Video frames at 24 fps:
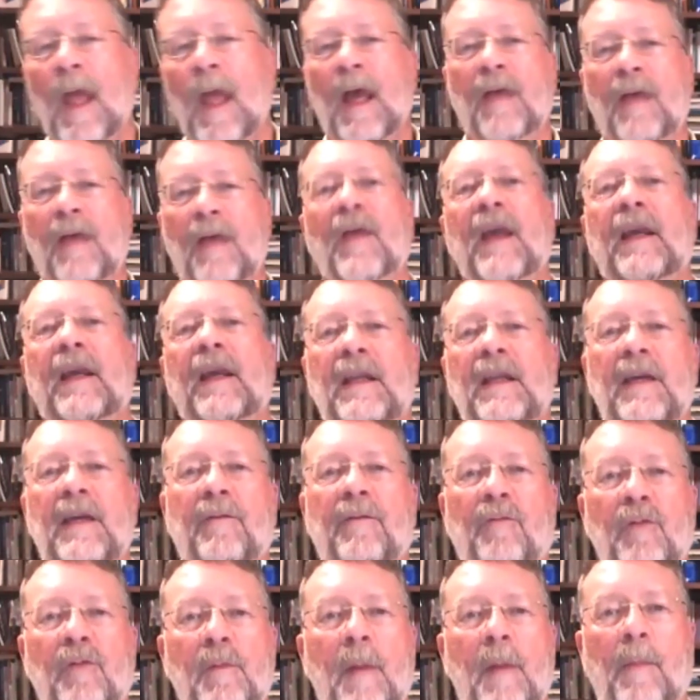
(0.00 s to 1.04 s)
They can even
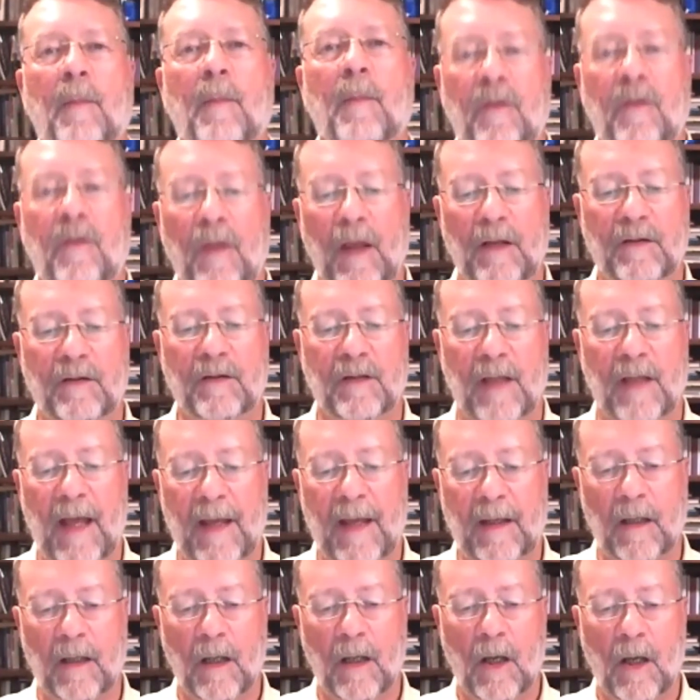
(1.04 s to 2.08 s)
remember things
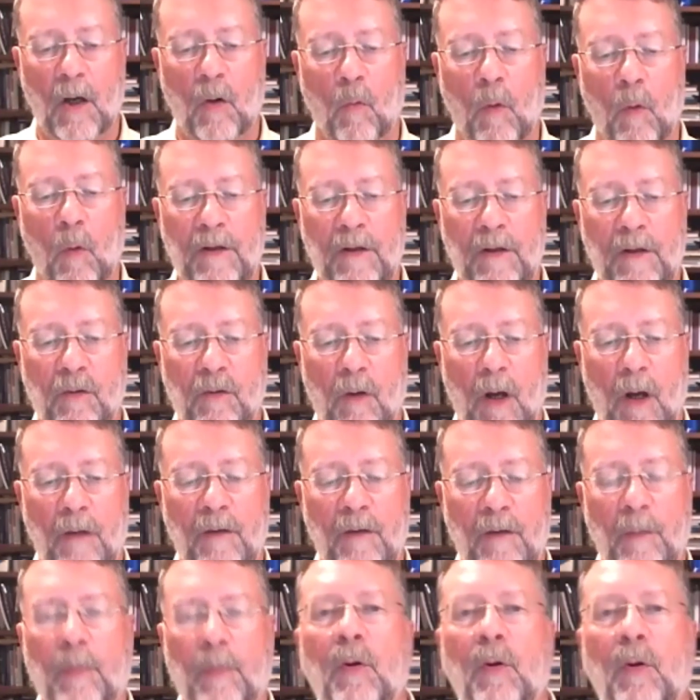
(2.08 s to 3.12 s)
like when you're on
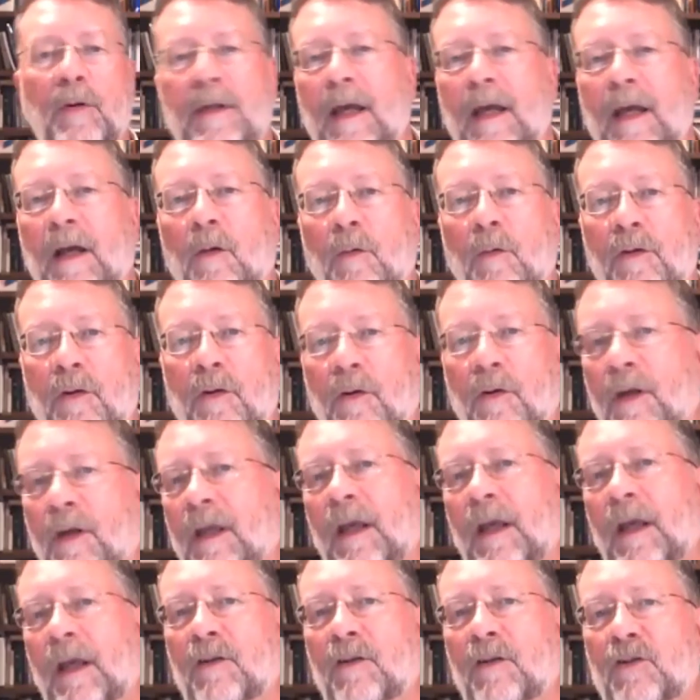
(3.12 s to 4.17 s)
the pool deck with your
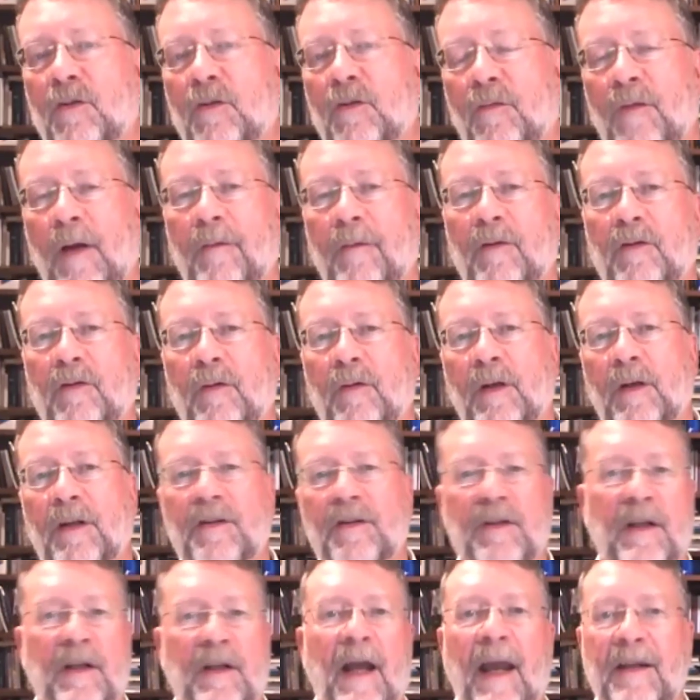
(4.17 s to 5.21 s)
kids, your favorite drink
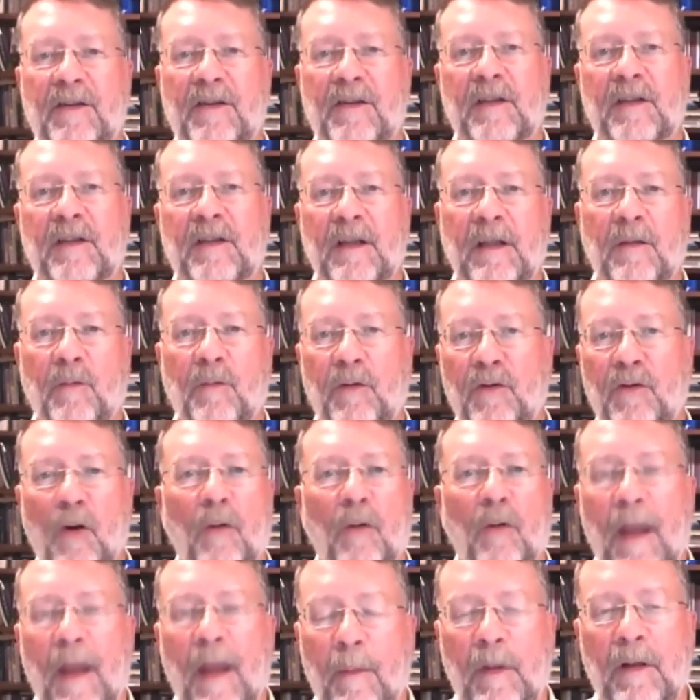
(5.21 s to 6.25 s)
is an iced tea with no
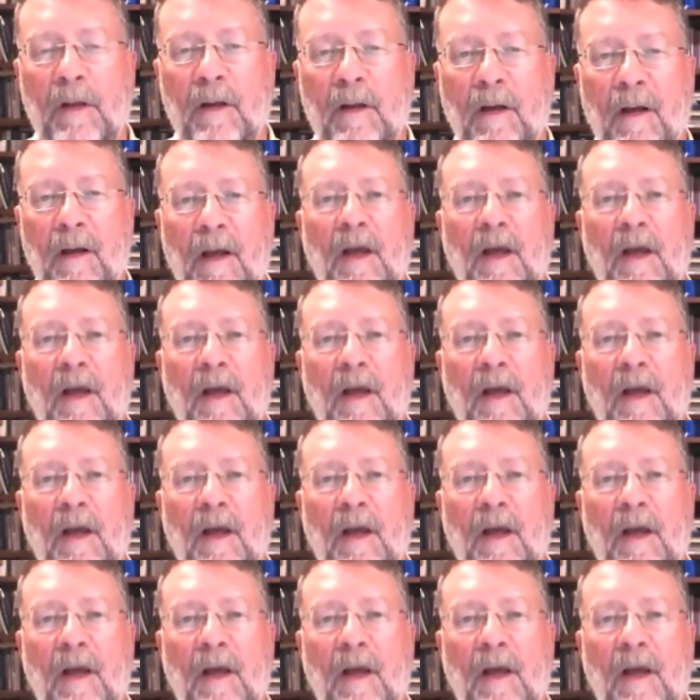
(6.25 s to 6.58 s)
lemon.